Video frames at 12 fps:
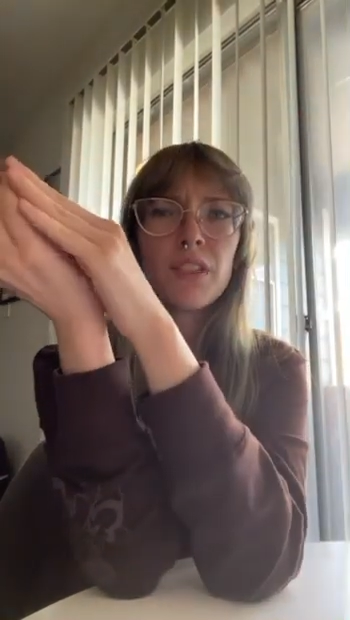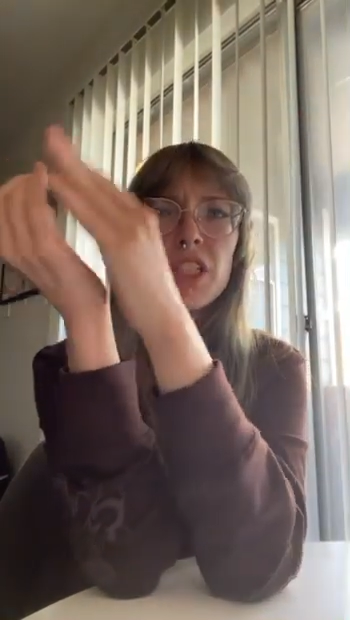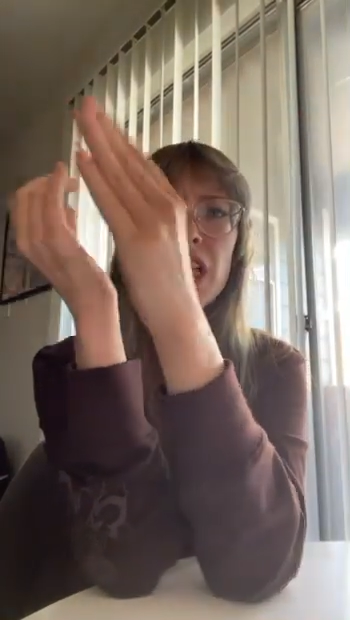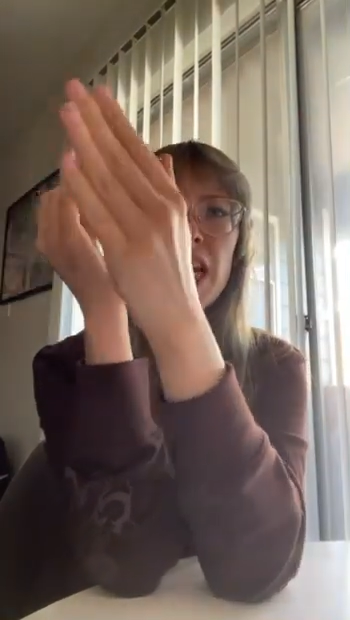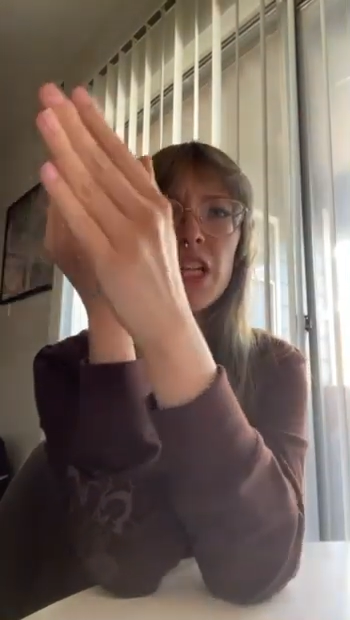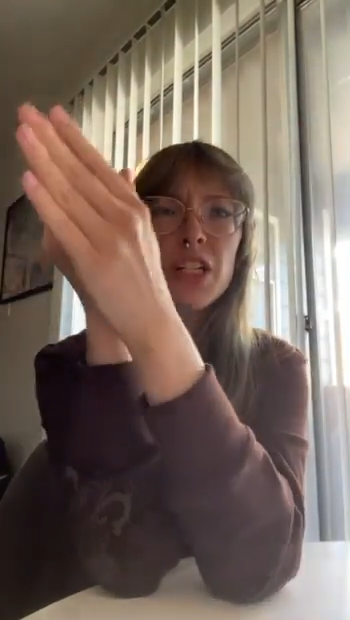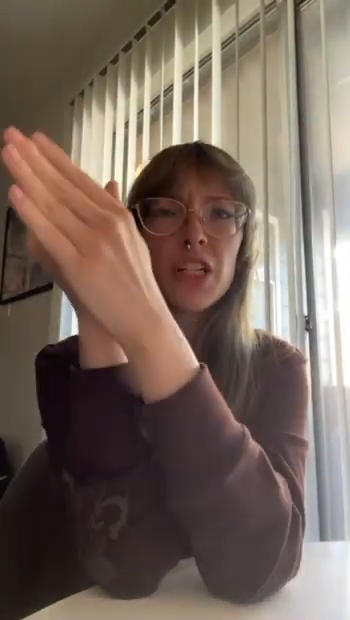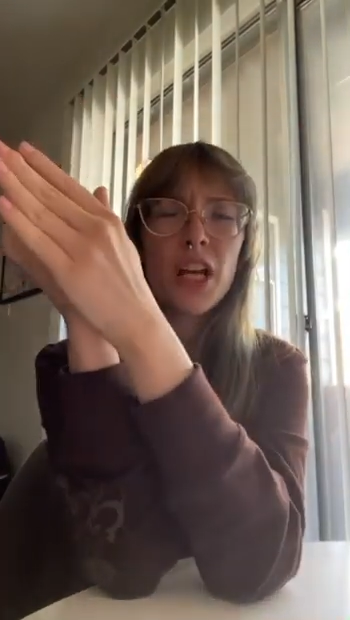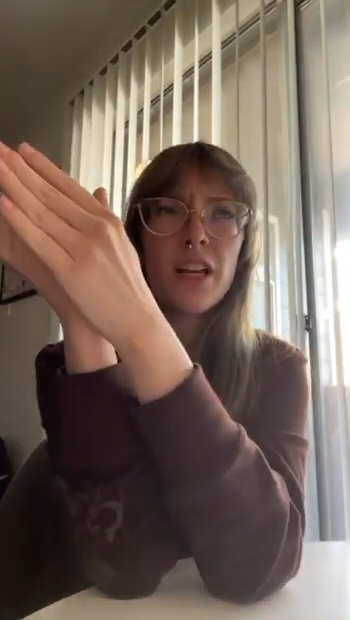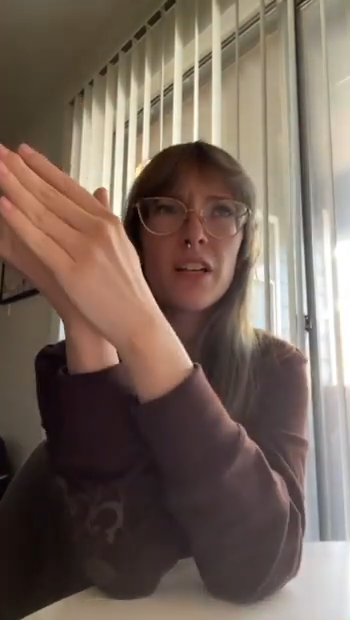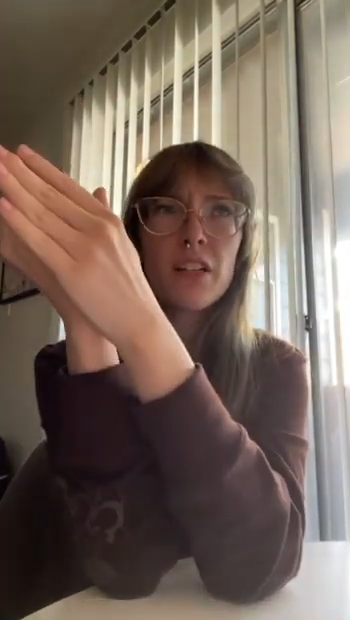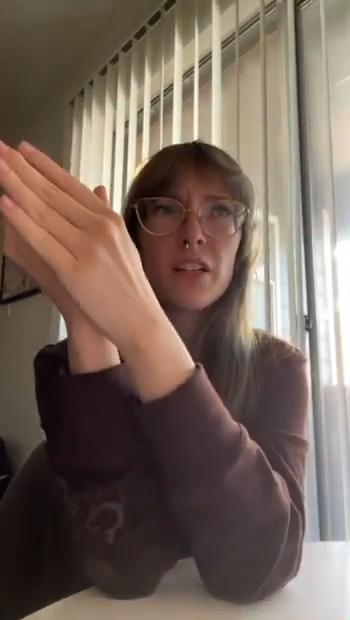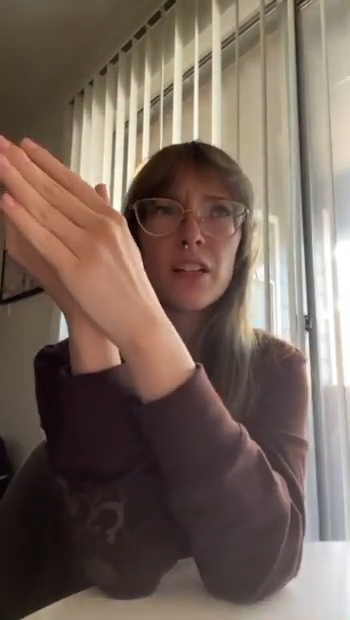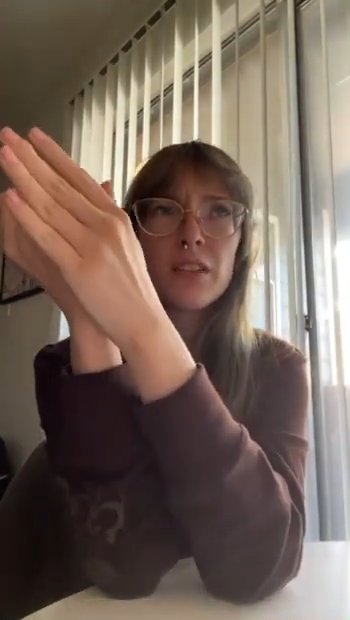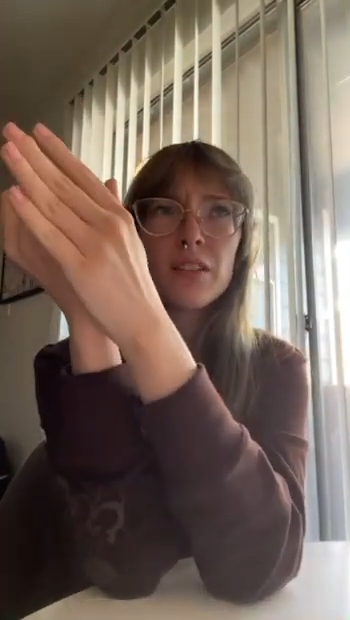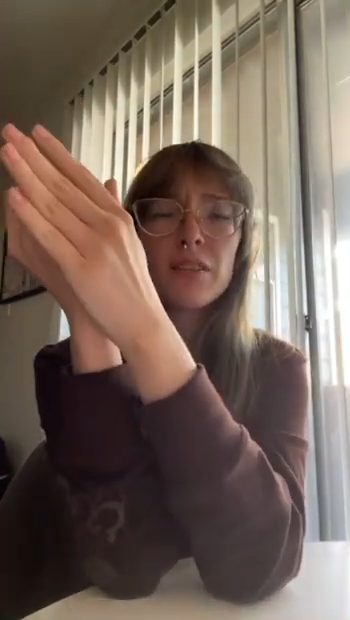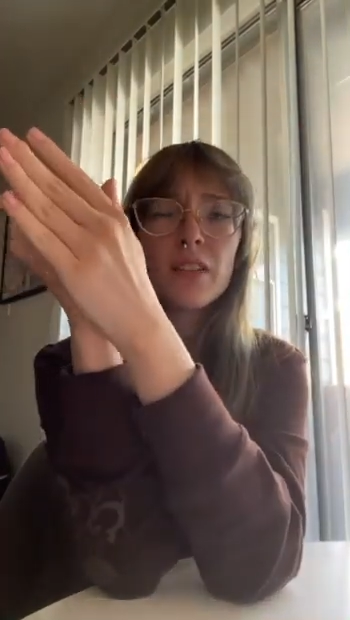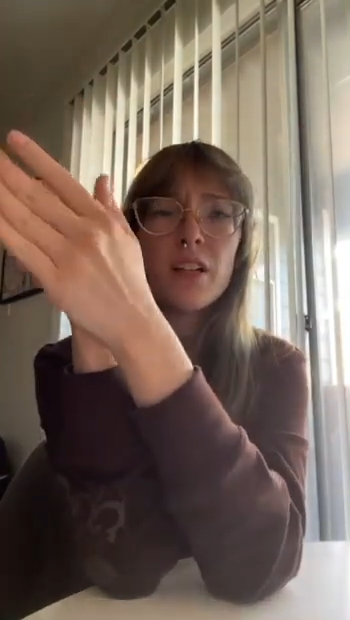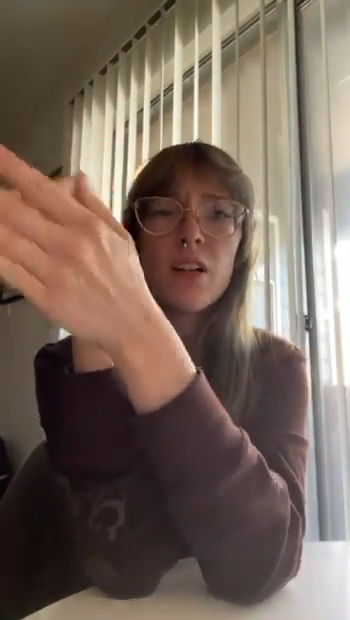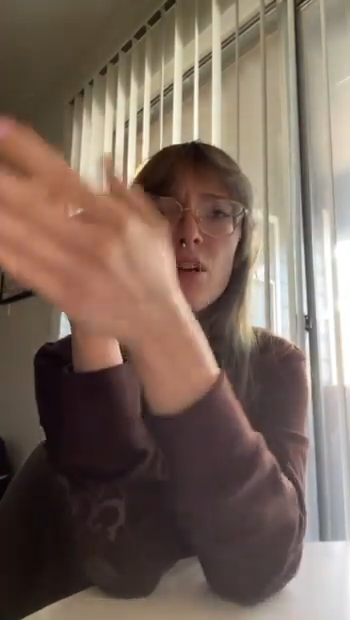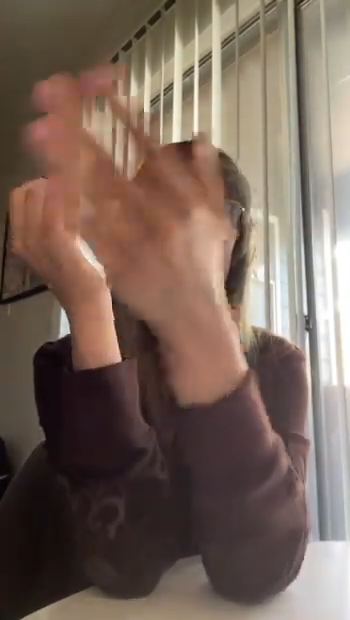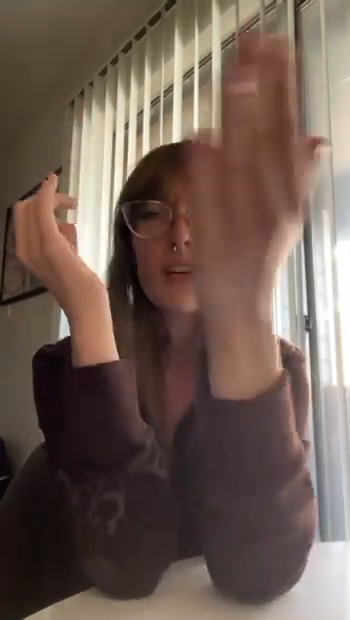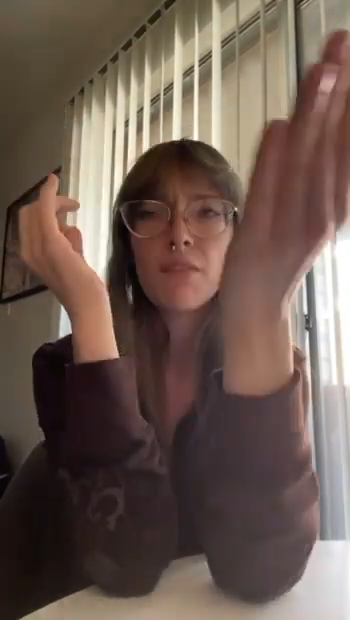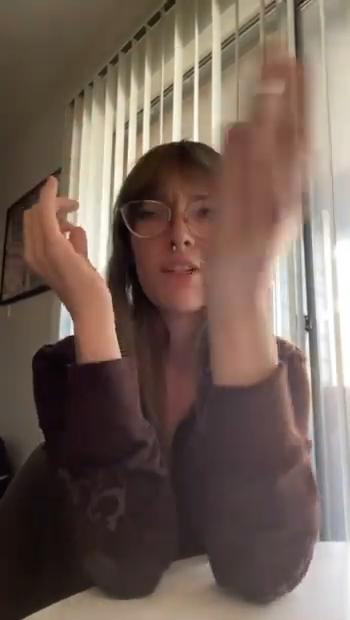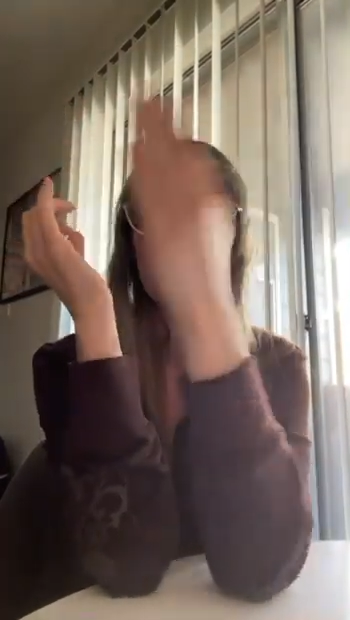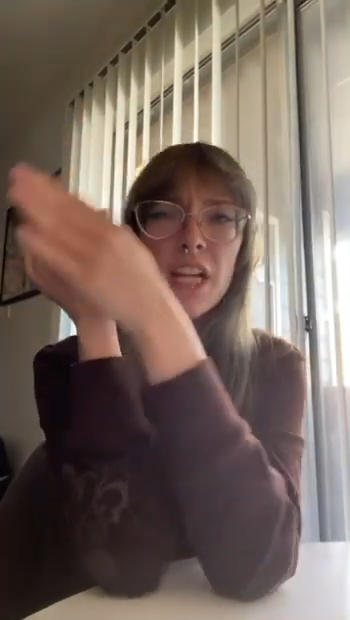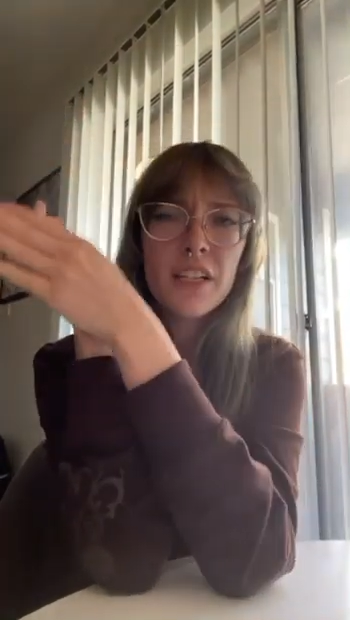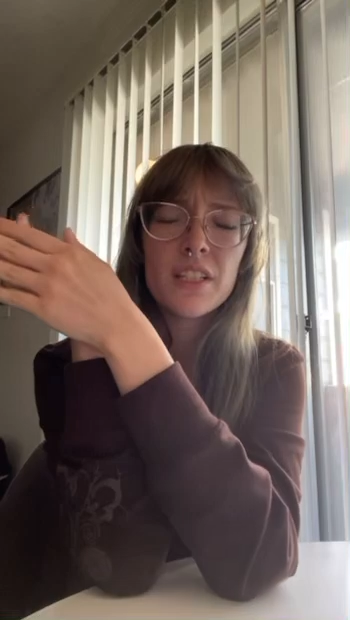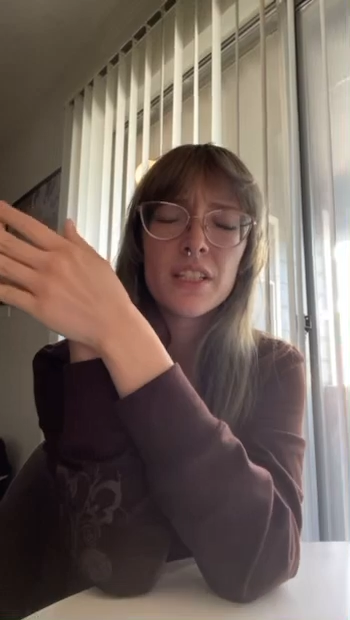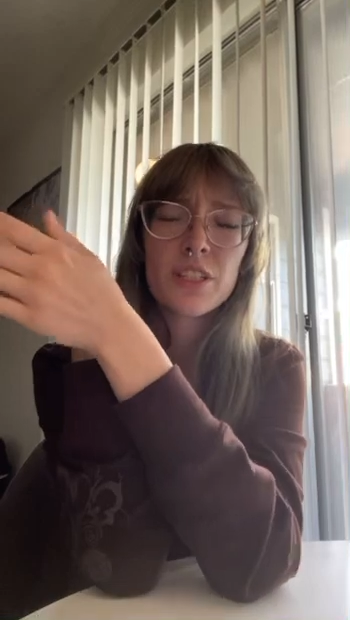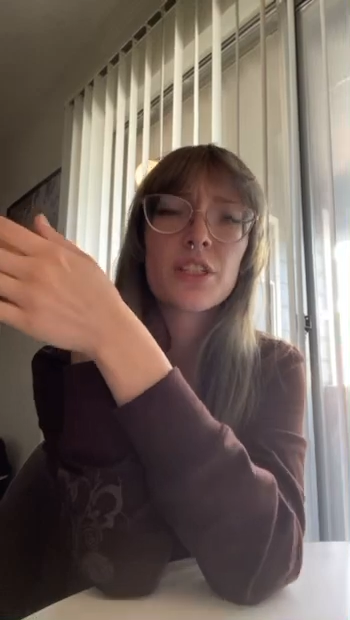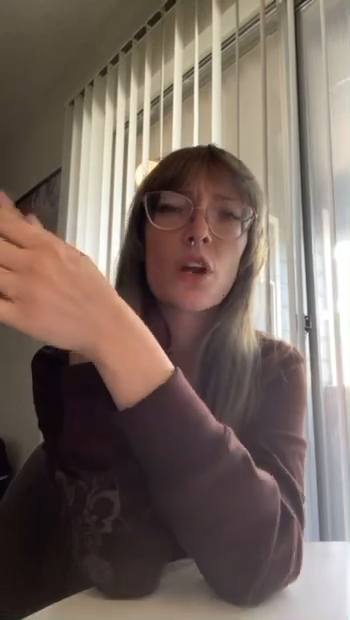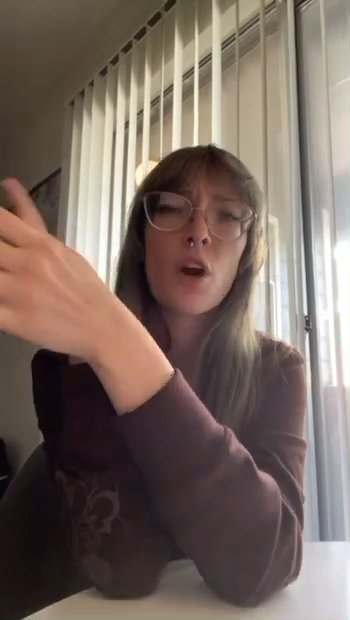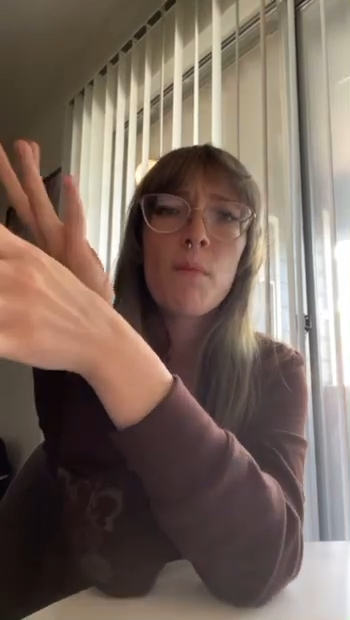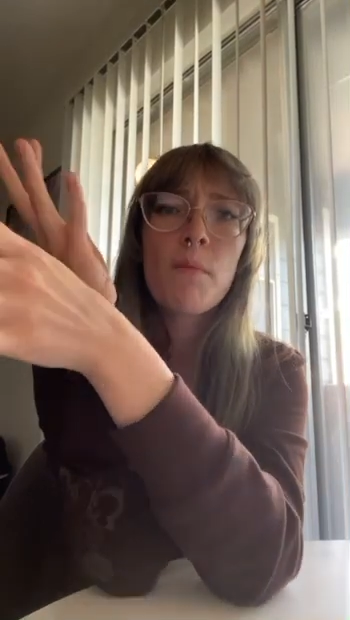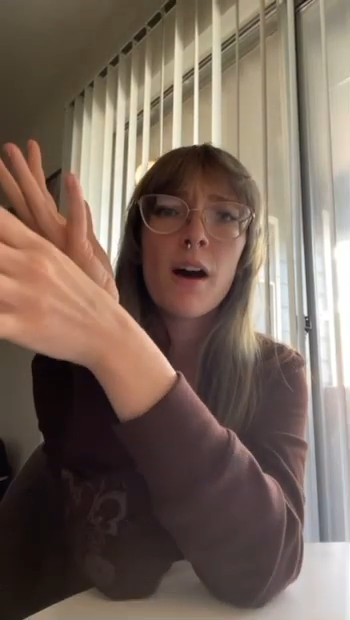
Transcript: change or even change the scope